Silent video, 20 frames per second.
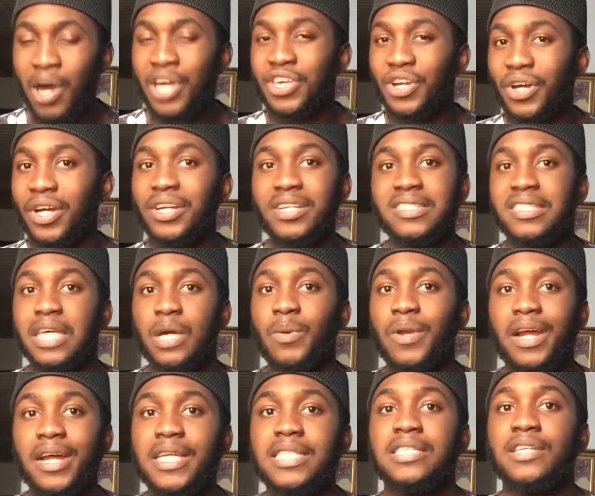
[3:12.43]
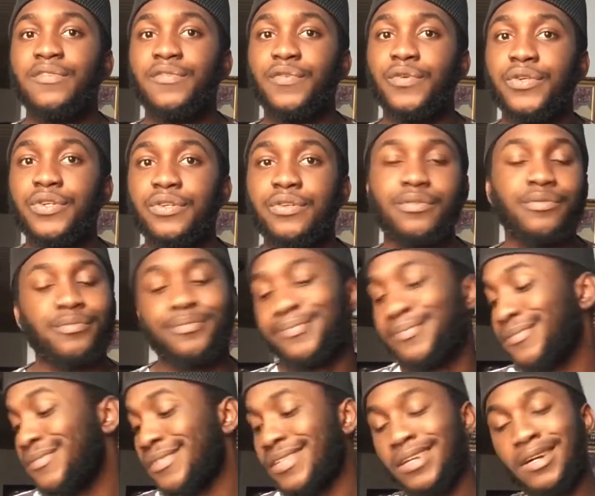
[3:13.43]
are you going to stay without eating food?
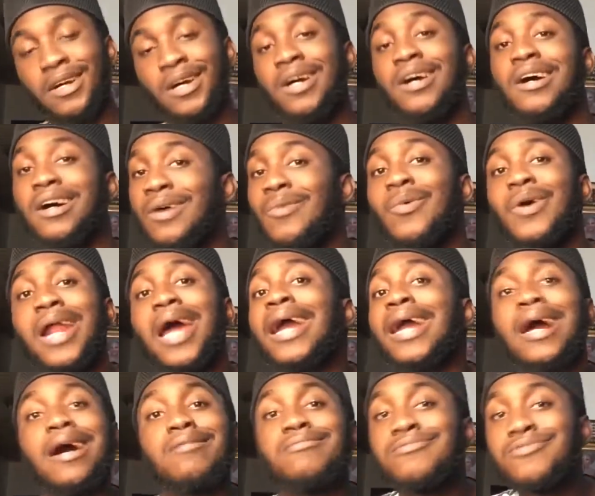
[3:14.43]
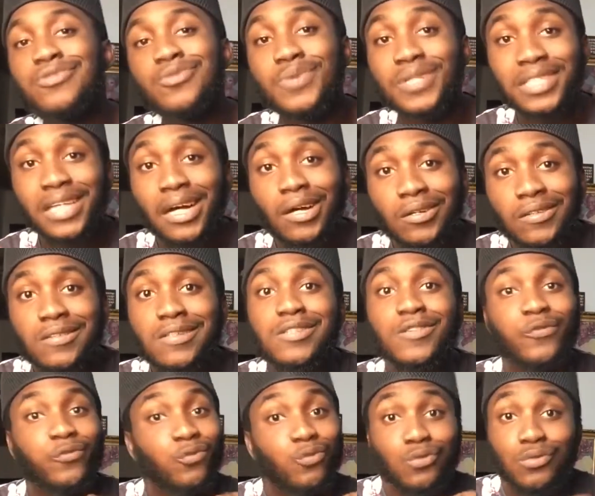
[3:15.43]
What I can't do without
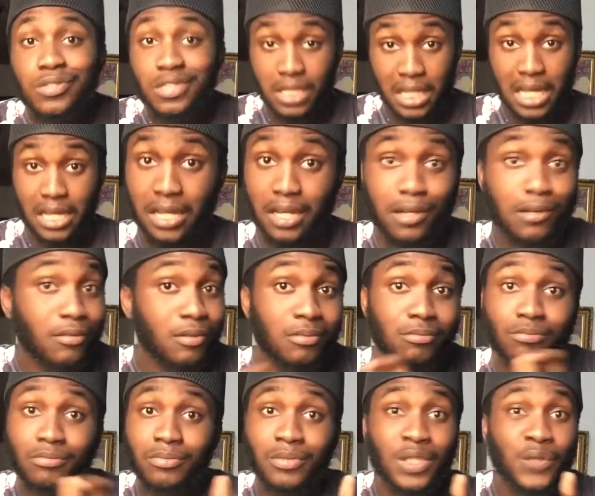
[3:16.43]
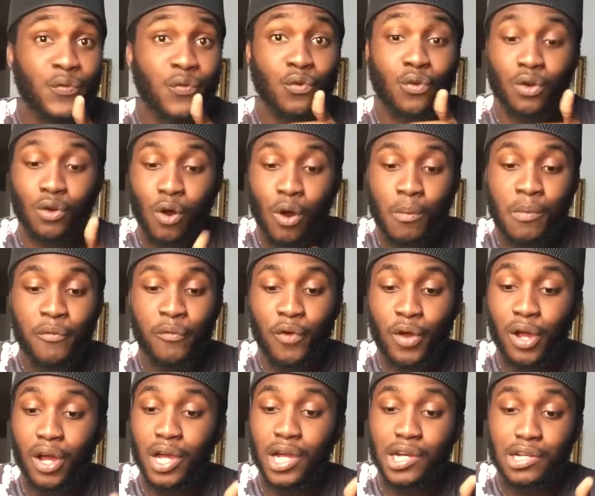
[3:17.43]
is food. Like if you come
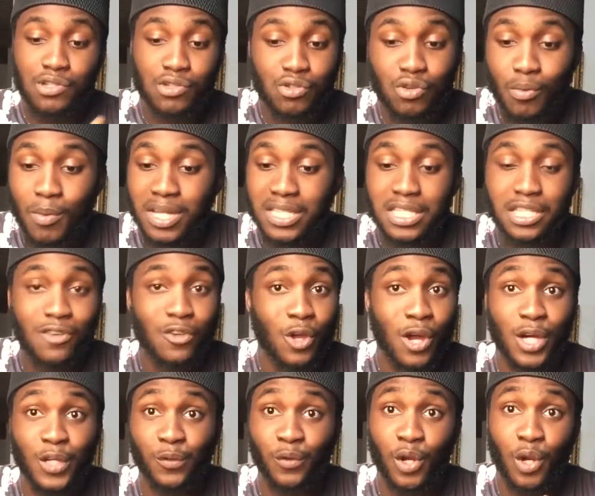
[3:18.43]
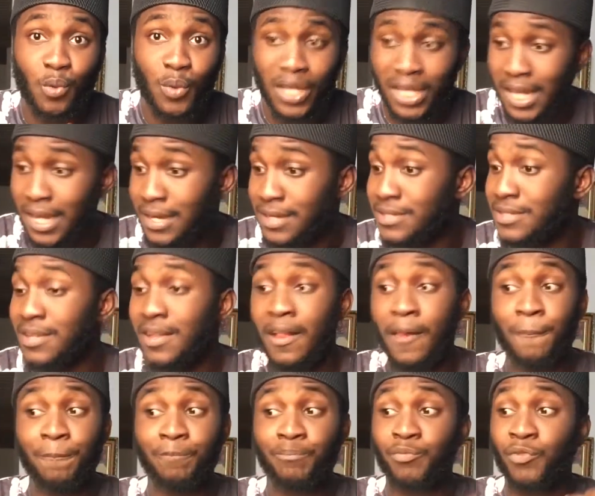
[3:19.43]
for come and stay in your house for a weekend,
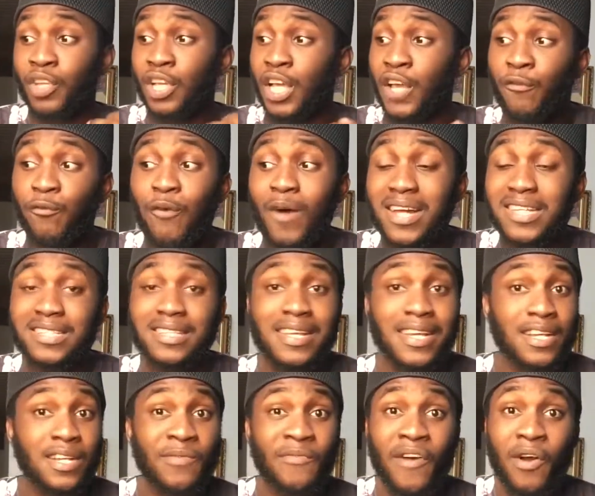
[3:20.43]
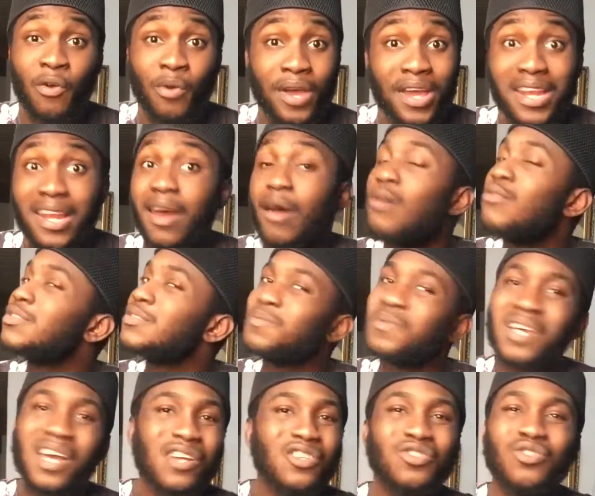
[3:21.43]
if we're staying, if we're going out,
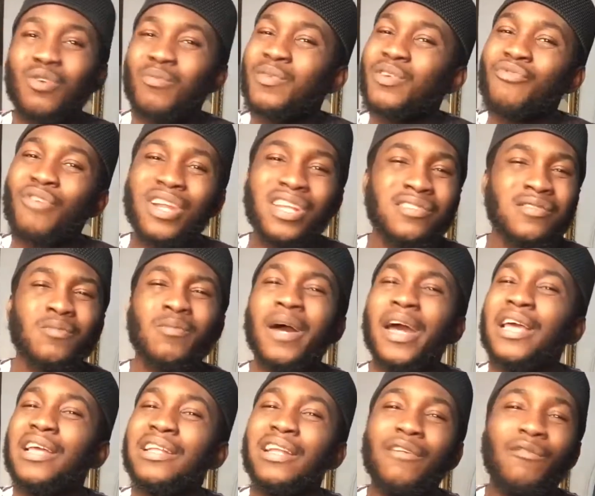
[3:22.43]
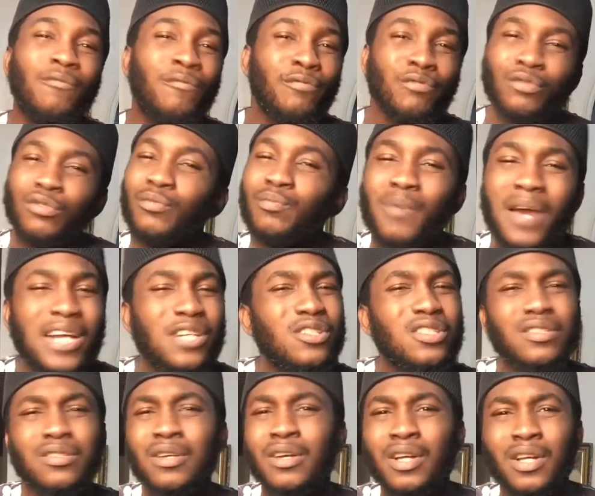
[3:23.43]
be ensure be ready to buy either food. But I
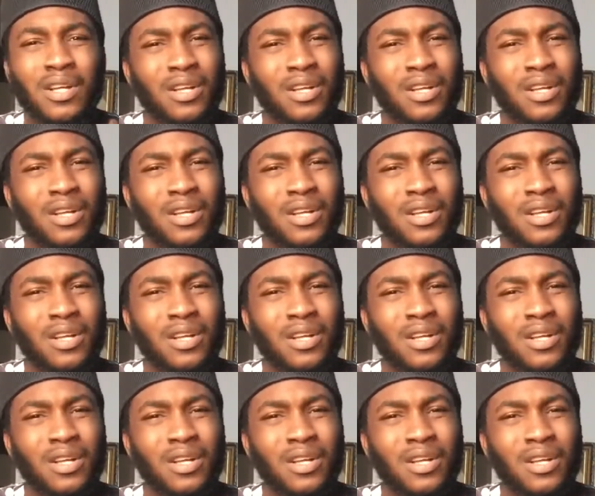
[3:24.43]
just